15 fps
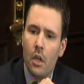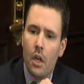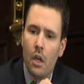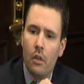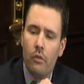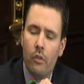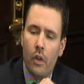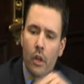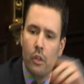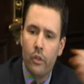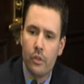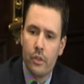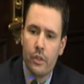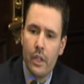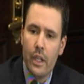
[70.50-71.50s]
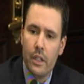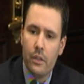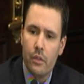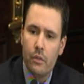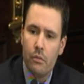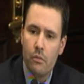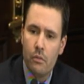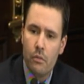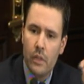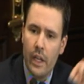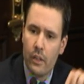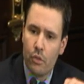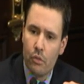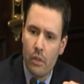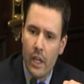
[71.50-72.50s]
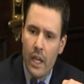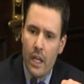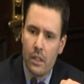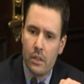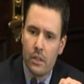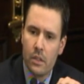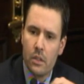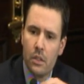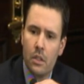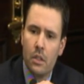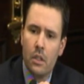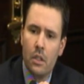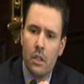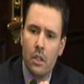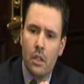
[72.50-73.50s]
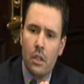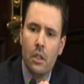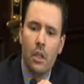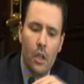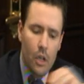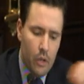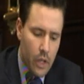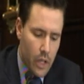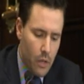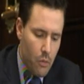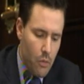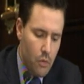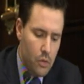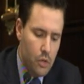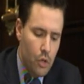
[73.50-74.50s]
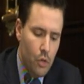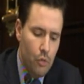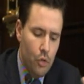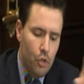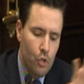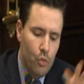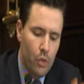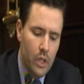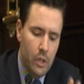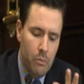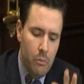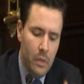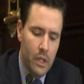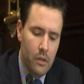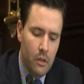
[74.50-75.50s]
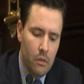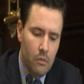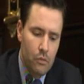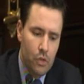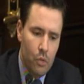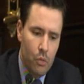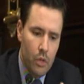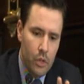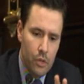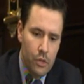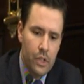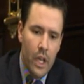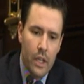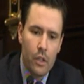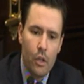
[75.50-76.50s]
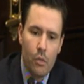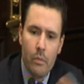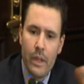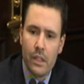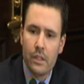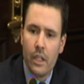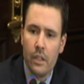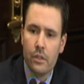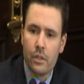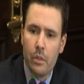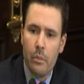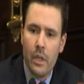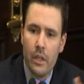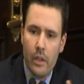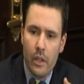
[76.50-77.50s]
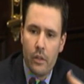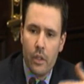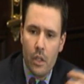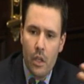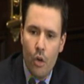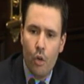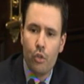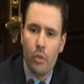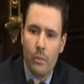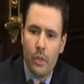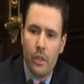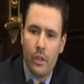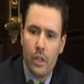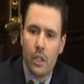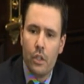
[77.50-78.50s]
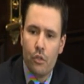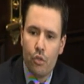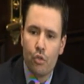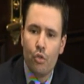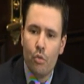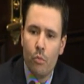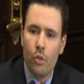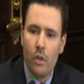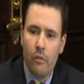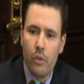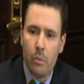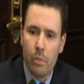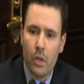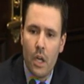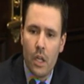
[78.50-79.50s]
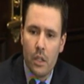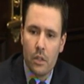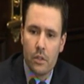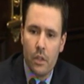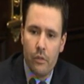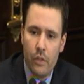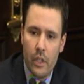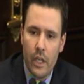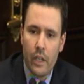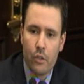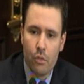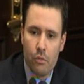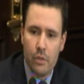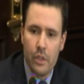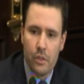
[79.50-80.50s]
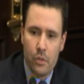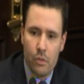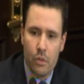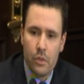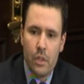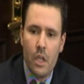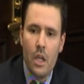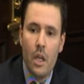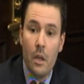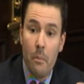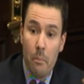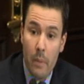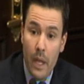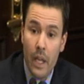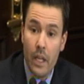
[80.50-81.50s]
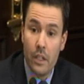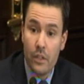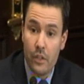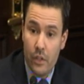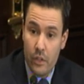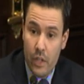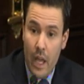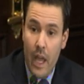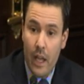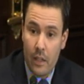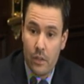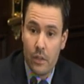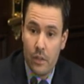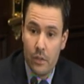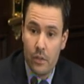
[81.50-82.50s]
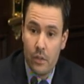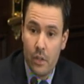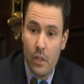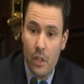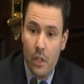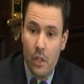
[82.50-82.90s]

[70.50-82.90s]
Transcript: of other states' natural gas? Yes. Okay. So you would admit so what you're saying though makes sense to me that the ultimately the consumer of the product of the natural resource pays the taxes